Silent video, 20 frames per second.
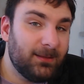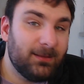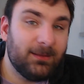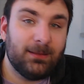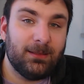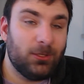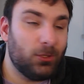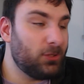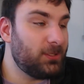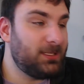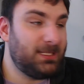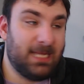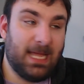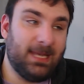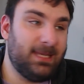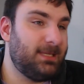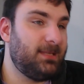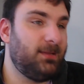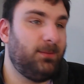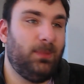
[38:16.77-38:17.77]
You're
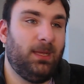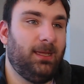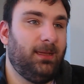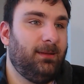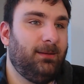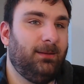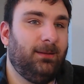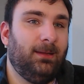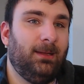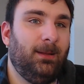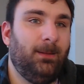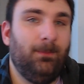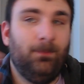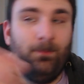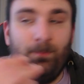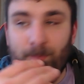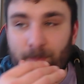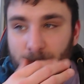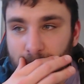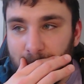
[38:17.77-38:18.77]
dead to me.
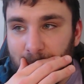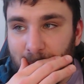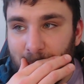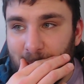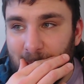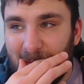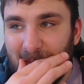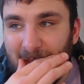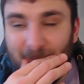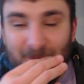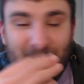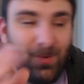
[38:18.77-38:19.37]
If